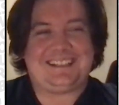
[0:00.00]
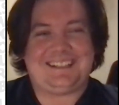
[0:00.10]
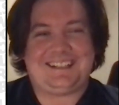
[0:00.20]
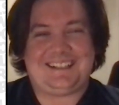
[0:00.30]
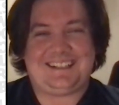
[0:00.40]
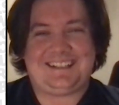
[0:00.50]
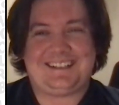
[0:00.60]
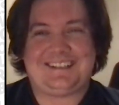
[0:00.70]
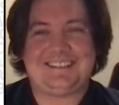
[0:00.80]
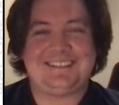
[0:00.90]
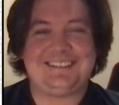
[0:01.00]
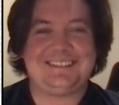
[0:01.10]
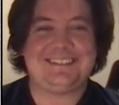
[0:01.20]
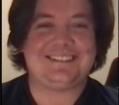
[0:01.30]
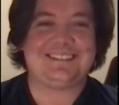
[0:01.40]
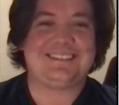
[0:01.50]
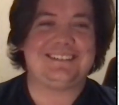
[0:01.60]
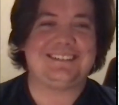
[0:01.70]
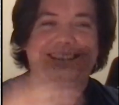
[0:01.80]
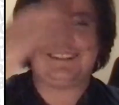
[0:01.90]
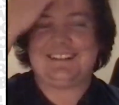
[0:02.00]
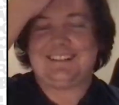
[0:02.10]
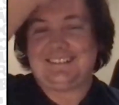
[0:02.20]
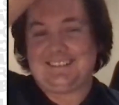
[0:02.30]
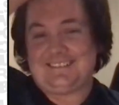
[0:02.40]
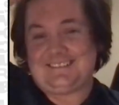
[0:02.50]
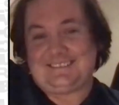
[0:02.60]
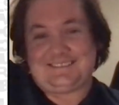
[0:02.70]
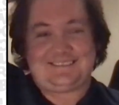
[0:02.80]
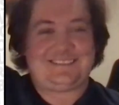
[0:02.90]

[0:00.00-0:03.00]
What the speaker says: (not speaking)